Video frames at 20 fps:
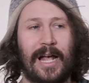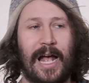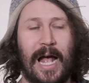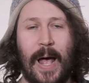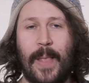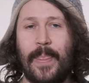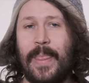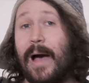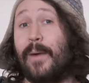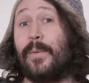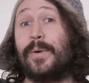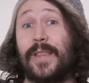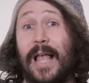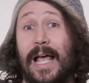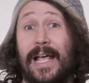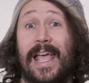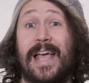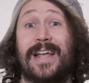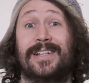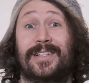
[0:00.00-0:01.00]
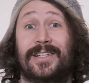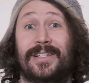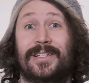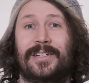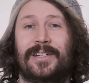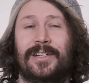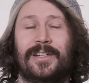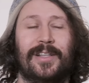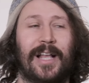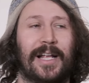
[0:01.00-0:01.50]
And that would like end
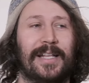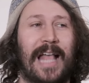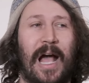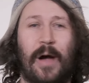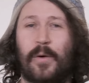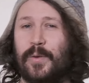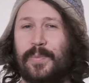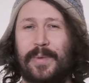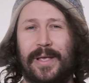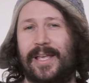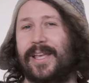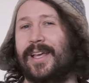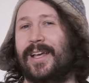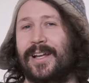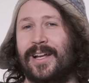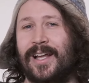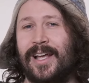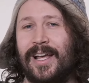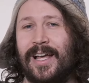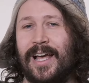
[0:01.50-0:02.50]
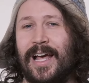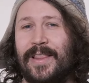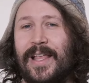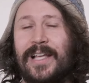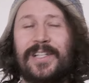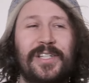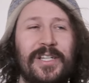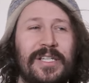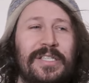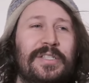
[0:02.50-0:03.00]
it. Like that would be it.
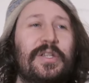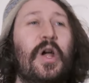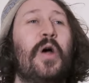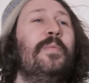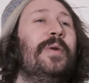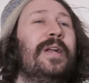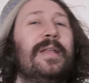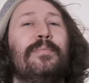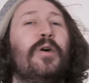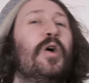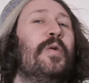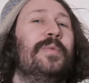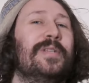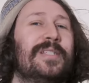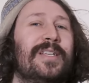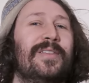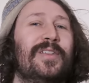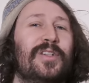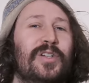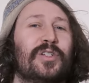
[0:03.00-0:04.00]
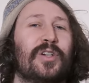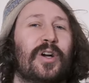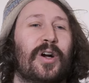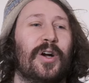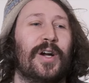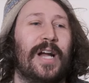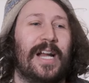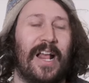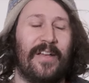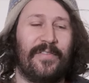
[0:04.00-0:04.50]
There's just so many moments in this show,
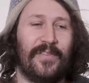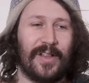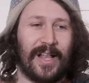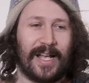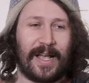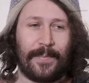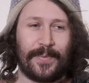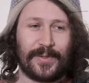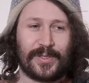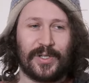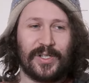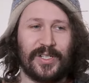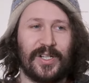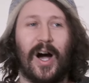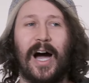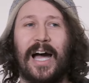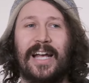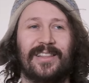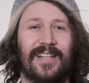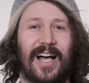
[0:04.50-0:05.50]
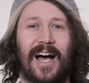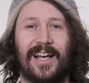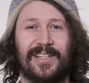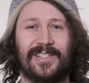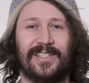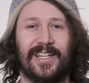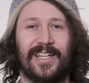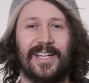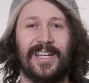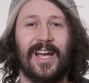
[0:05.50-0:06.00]
and I feel like episode 9
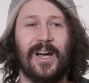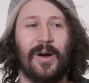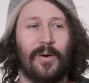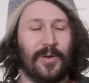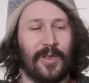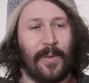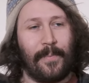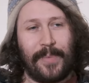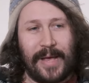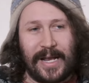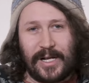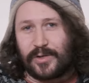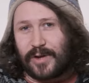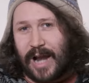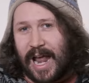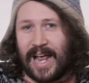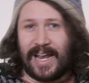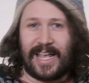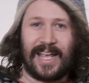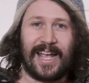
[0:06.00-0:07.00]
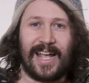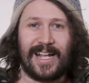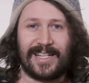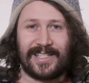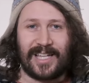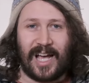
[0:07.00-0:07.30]
last year, where the big dragon gets